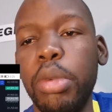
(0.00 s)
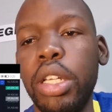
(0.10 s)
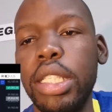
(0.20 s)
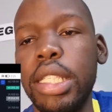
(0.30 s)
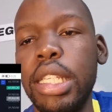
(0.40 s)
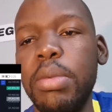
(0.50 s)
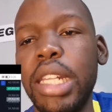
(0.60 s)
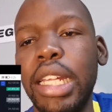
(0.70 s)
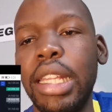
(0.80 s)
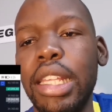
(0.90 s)
because it
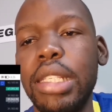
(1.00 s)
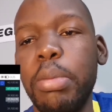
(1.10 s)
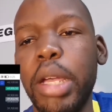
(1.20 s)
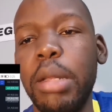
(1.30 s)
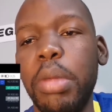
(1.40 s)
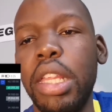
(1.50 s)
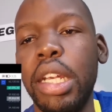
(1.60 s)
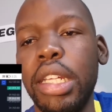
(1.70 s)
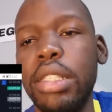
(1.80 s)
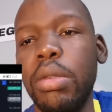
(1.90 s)
seems like this might be
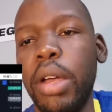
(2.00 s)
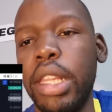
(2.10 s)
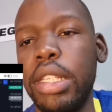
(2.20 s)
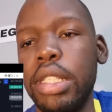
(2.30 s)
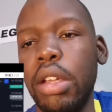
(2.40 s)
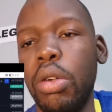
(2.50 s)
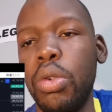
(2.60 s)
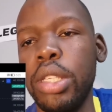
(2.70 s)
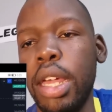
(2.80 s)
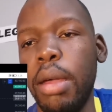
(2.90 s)
the reason why this thing
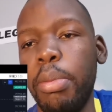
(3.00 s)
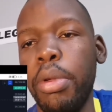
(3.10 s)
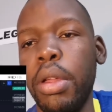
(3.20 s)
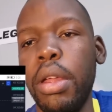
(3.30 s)
goes up,